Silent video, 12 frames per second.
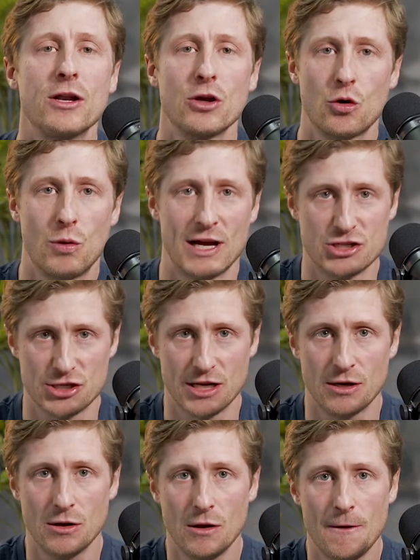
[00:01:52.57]

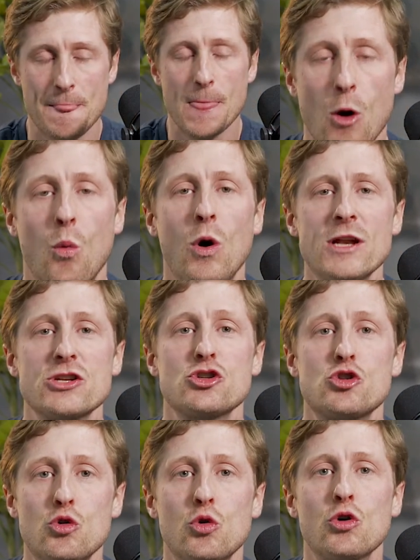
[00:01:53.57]
question: what
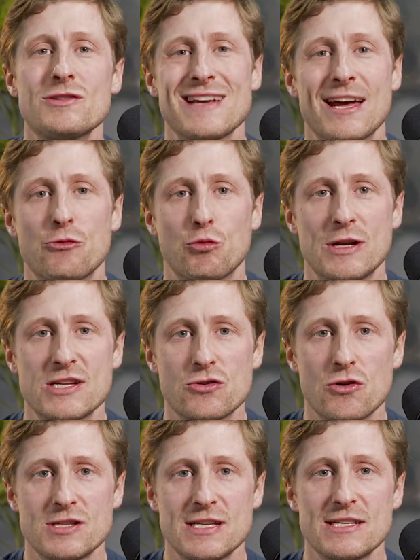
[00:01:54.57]
tools and
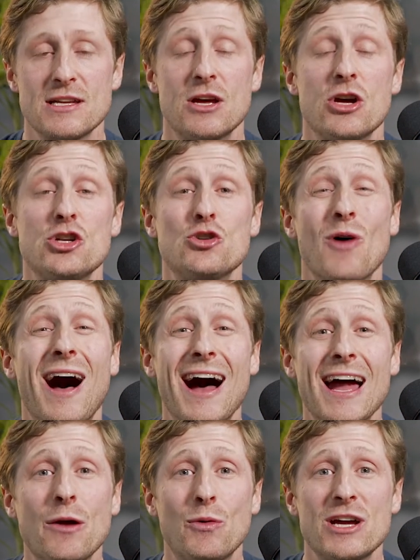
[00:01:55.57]
resources do
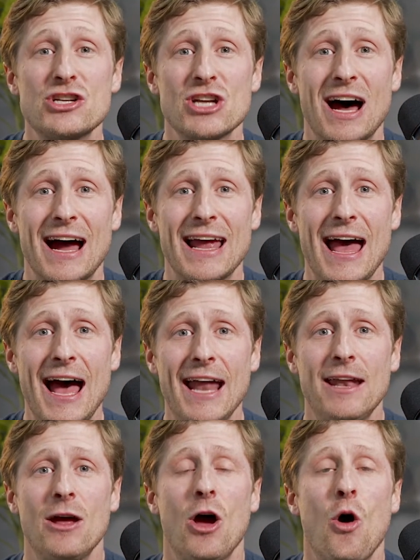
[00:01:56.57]
I wish I
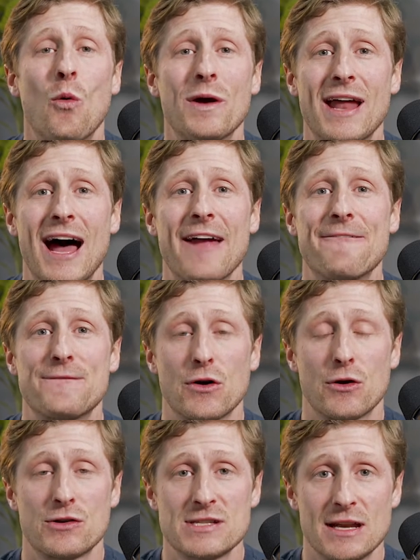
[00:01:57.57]
had when I
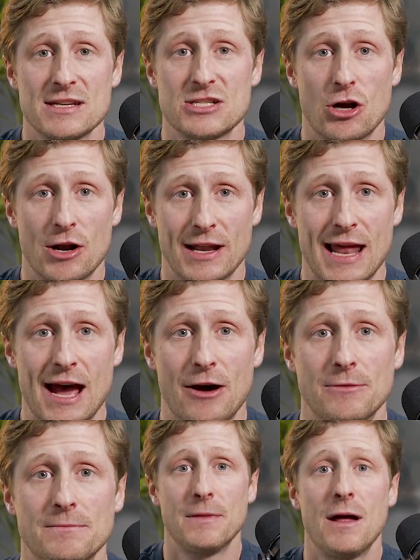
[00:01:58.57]
first started
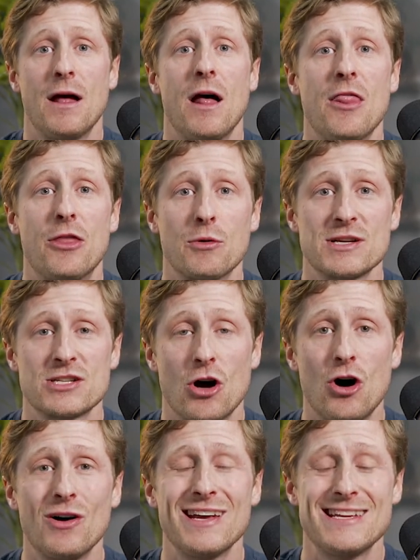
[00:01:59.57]
out? The
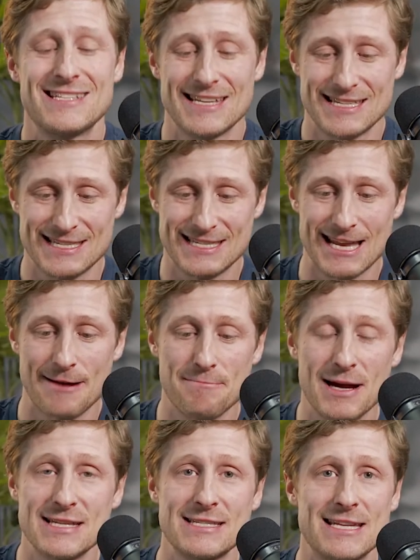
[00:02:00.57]
result is a
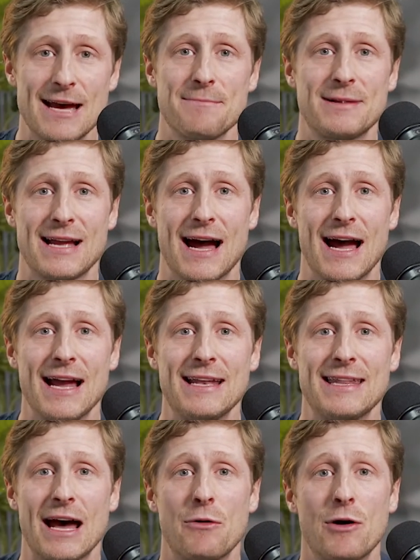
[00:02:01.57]
step-by-step
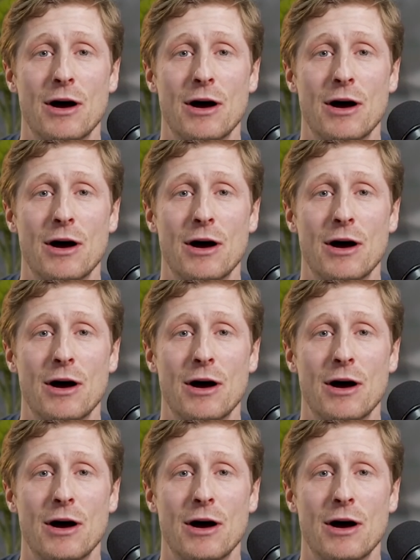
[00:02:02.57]
guide that will